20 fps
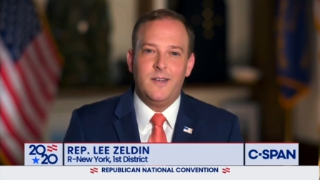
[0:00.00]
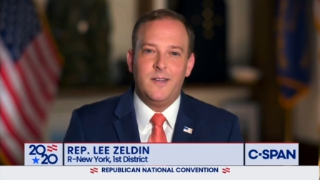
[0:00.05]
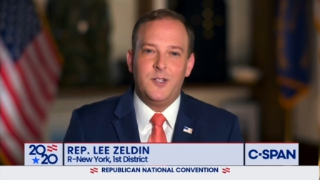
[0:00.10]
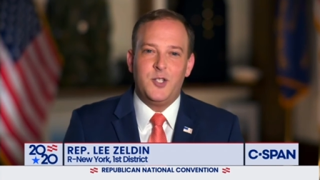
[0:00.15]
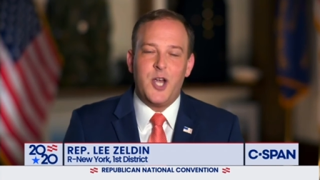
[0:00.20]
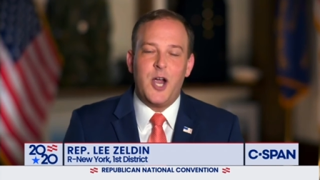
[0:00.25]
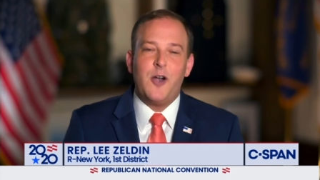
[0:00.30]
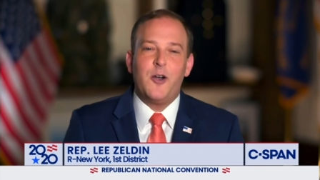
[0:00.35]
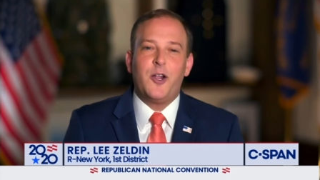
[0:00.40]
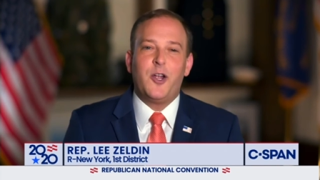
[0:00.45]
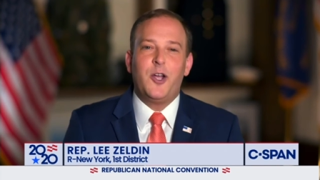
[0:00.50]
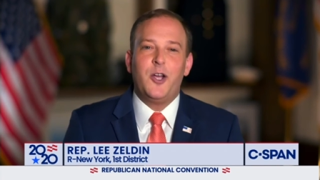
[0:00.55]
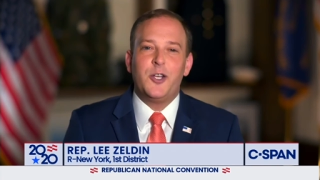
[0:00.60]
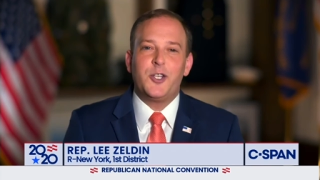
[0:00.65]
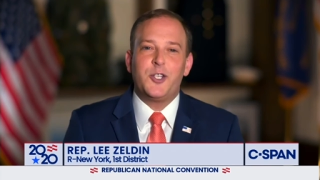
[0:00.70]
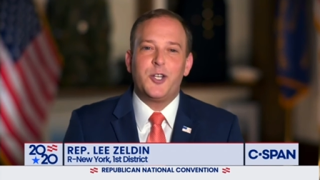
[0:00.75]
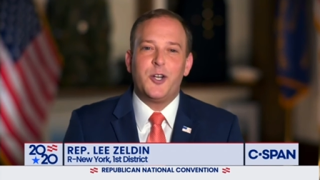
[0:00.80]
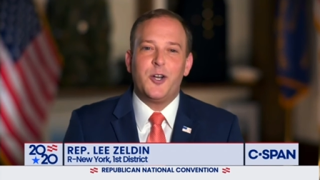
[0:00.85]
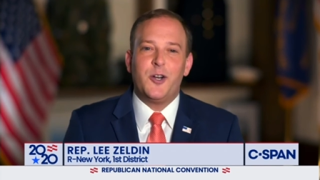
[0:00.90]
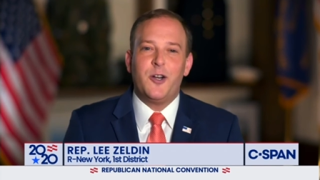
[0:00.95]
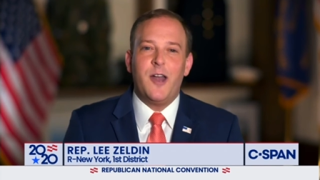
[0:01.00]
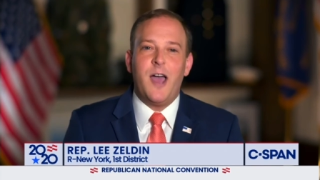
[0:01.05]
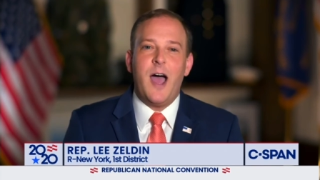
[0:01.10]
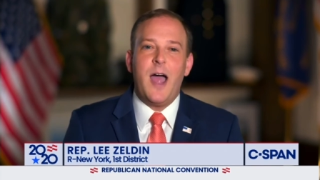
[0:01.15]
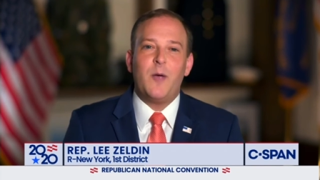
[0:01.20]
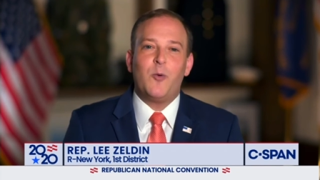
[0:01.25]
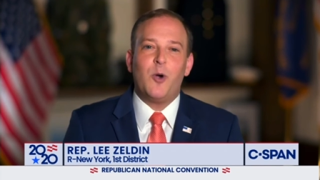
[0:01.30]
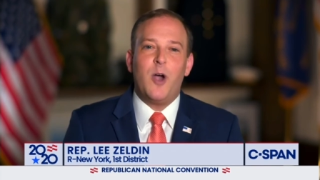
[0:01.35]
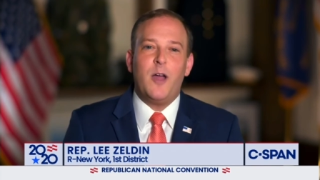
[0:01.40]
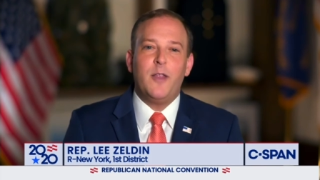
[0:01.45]
Jared Kushner and
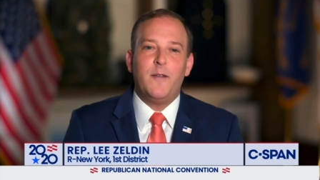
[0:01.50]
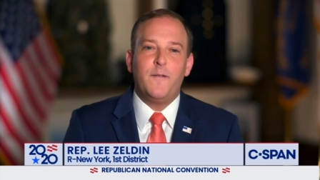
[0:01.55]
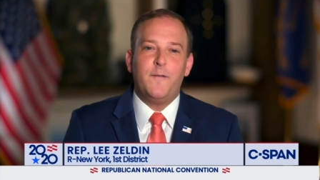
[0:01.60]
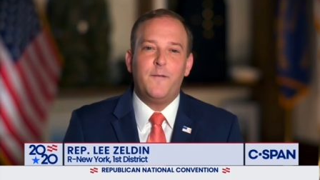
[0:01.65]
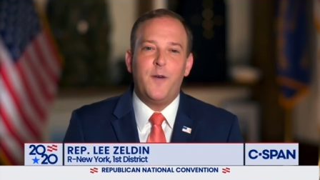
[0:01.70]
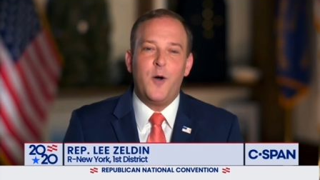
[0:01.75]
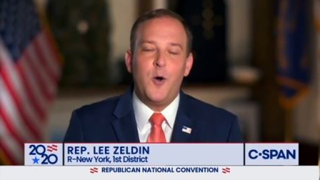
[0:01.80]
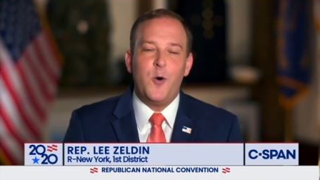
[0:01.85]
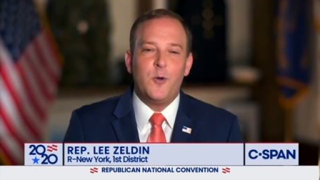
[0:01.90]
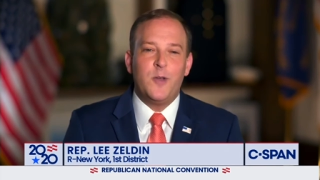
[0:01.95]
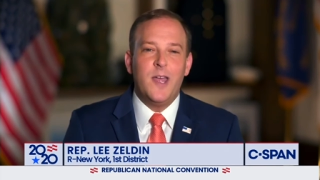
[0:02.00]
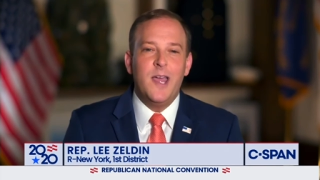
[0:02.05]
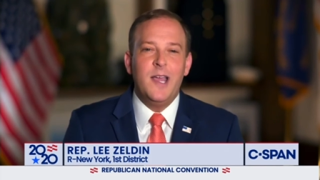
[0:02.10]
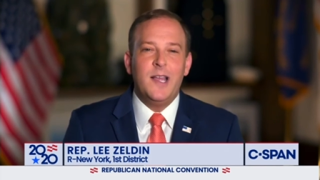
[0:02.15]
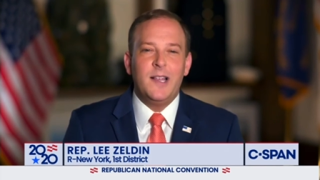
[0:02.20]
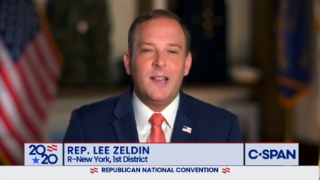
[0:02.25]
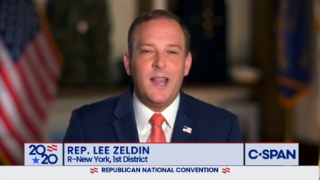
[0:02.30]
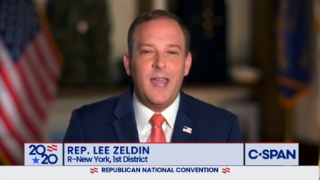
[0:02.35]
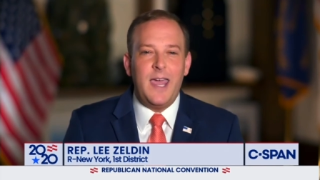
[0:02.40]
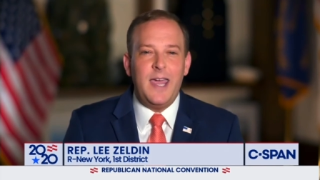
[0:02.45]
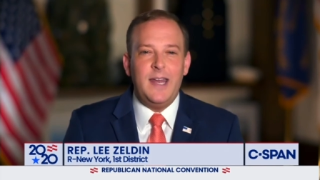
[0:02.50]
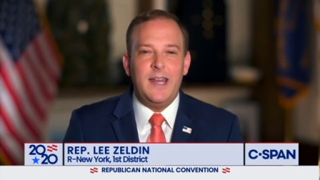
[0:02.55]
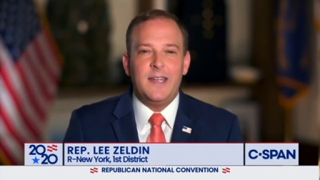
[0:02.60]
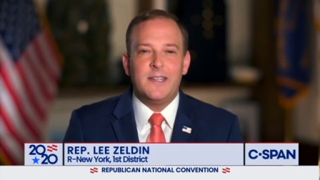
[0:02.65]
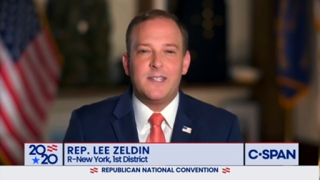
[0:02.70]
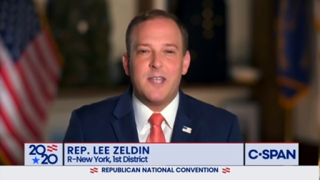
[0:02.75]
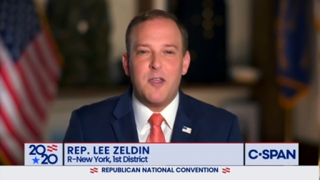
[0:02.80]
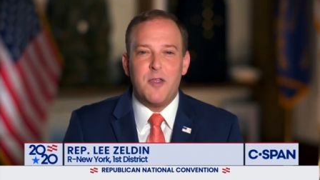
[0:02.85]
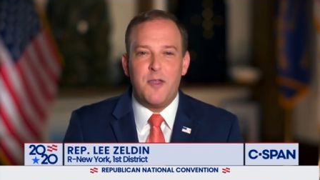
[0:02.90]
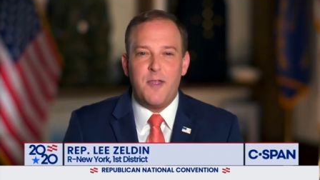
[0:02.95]
I were on the phone late
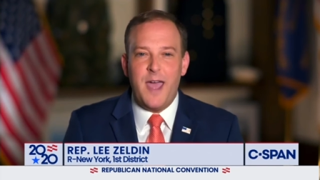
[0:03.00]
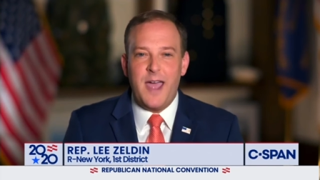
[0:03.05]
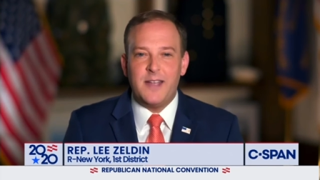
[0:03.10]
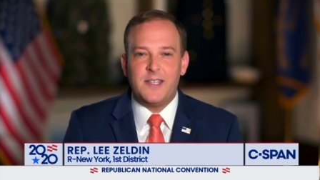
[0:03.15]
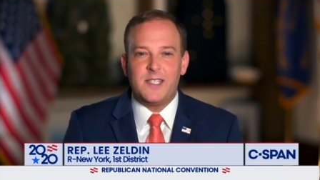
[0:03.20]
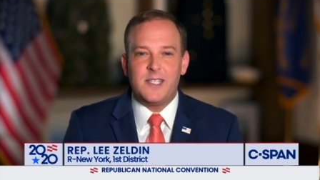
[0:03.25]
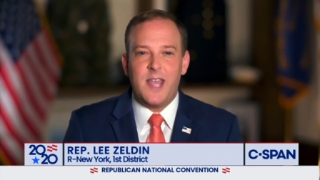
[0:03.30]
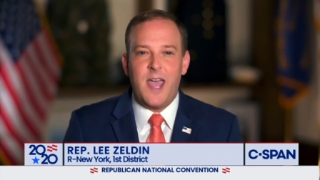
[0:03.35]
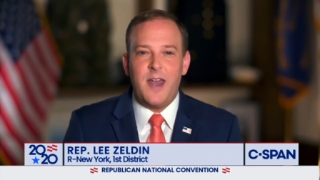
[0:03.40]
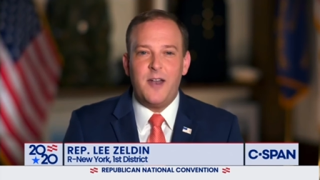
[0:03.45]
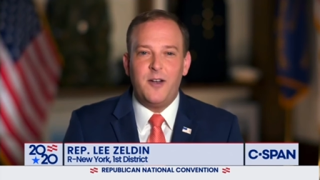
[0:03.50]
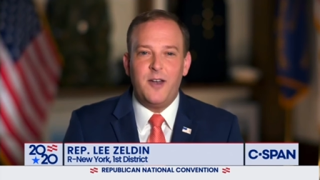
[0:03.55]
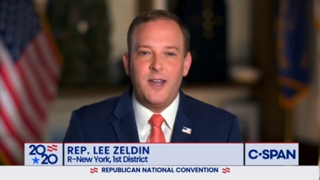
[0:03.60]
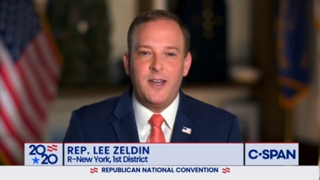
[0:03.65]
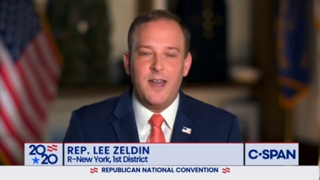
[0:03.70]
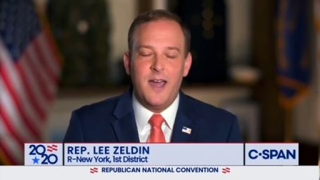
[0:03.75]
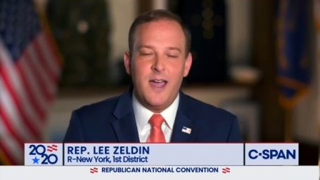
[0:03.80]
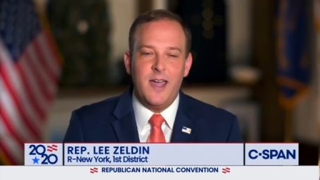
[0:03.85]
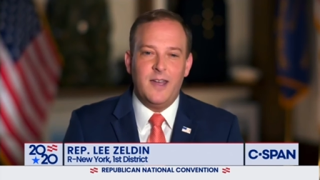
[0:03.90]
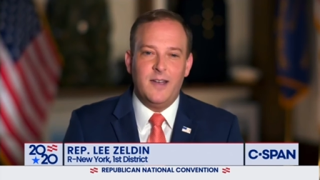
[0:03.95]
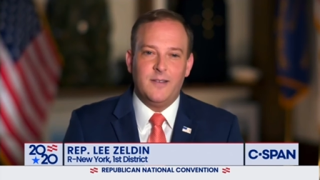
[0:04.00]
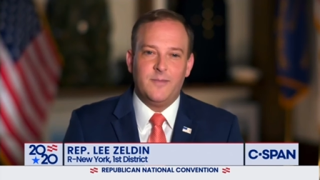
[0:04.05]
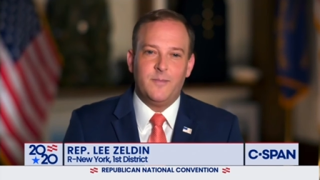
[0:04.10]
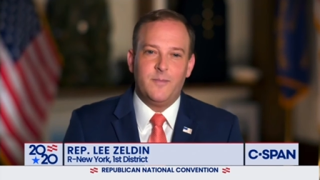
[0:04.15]
into that Saturday night.